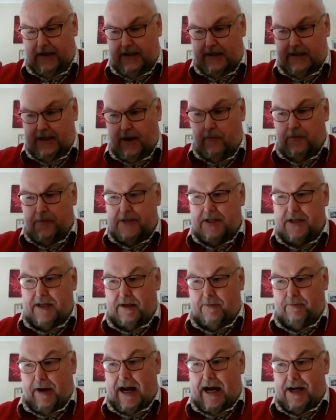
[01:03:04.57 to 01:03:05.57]
dumped in a
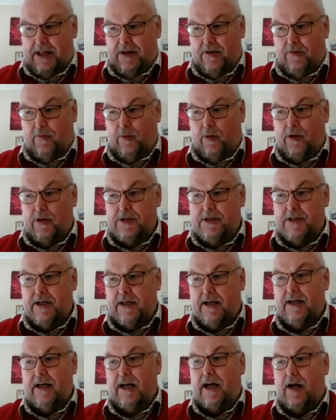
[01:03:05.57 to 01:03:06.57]
bath of water
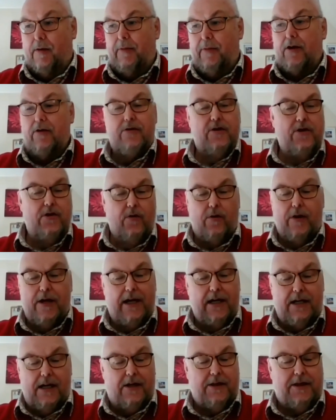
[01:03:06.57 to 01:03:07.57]
and come out
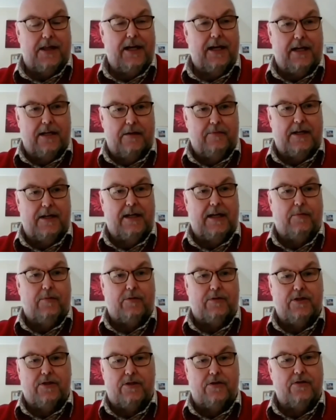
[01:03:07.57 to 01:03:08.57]
knowing nothing and being able
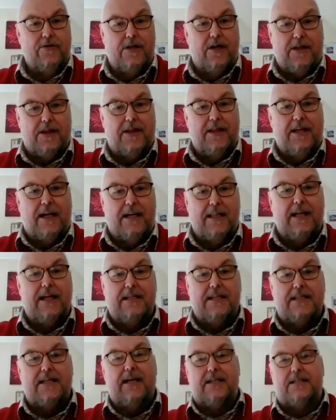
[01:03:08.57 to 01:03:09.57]
to do nothing, and
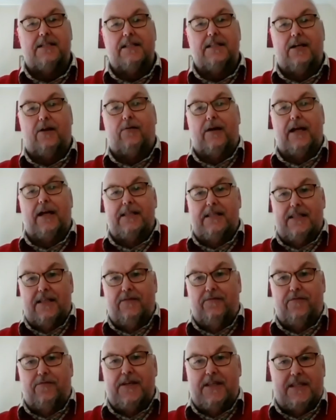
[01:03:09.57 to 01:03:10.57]
that's actually quite a
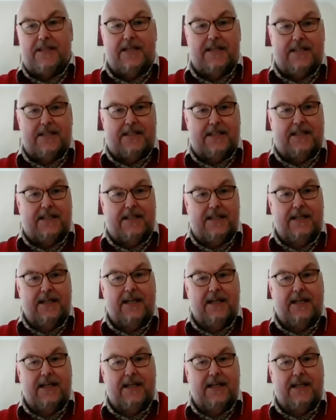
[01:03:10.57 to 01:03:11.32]
defeatist